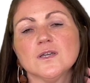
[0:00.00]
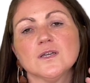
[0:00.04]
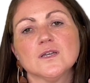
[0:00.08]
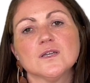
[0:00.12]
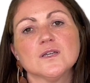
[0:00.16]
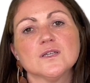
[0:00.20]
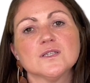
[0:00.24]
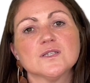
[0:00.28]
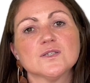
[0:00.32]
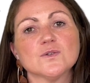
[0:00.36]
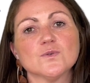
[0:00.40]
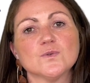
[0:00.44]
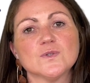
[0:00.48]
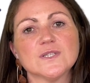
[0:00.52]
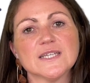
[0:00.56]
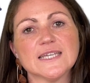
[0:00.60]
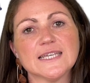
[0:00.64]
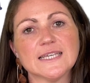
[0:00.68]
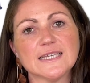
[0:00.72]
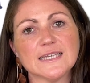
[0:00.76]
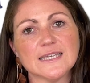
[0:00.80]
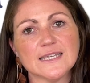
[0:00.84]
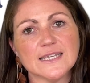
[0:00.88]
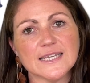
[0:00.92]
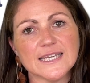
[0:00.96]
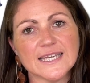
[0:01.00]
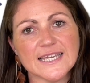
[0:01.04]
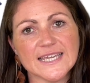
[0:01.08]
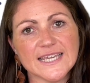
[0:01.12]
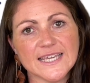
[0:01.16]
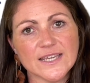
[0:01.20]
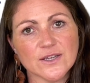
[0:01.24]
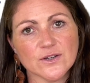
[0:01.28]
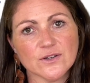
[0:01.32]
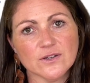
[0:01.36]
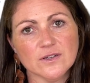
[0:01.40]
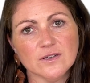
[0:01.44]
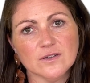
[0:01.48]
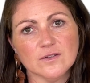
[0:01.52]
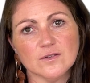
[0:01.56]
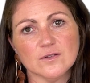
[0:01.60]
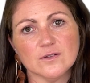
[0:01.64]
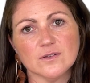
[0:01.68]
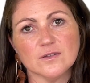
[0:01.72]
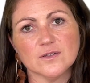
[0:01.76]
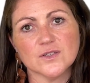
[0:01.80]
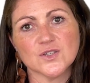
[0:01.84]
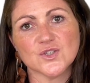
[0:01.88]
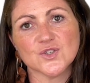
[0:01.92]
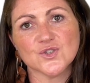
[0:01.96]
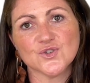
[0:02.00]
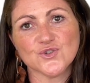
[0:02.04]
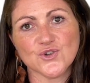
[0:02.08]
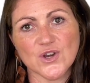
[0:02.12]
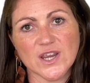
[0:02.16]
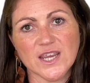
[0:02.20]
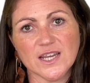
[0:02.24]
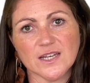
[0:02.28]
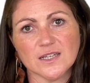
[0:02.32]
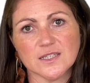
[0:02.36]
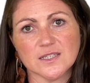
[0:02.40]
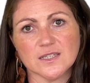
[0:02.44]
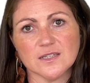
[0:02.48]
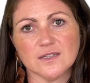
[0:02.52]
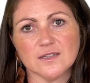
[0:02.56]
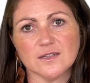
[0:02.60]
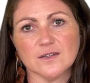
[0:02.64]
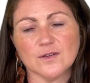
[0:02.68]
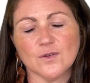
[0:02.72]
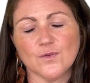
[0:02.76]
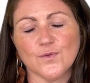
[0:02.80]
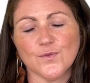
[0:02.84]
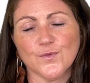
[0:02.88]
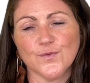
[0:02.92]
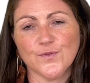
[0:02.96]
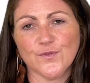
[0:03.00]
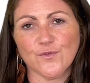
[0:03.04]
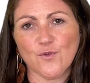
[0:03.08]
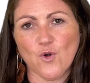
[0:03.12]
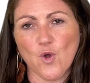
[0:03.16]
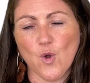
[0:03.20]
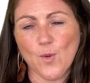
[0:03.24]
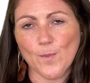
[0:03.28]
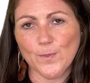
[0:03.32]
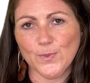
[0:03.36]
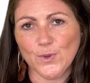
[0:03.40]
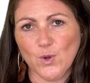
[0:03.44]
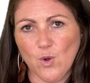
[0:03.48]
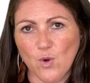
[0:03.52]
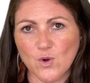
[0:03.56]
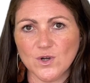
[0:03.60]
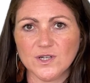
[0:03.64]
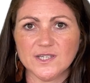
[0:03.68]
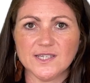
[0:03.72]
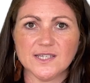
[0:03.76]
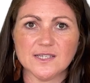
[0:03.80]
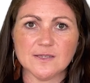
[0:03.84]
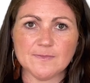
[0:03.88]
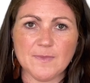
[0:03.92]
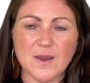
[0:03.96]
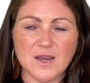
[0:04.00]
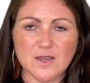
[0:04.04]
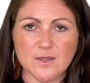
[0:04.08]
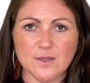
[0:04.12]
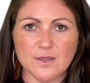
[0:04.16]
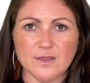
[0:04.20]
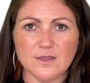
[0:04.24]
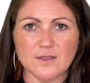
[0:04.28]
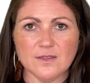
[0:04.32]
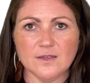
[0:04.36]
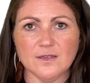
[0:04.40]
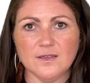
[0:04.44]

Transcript: So to hear straight from the horse's mouth.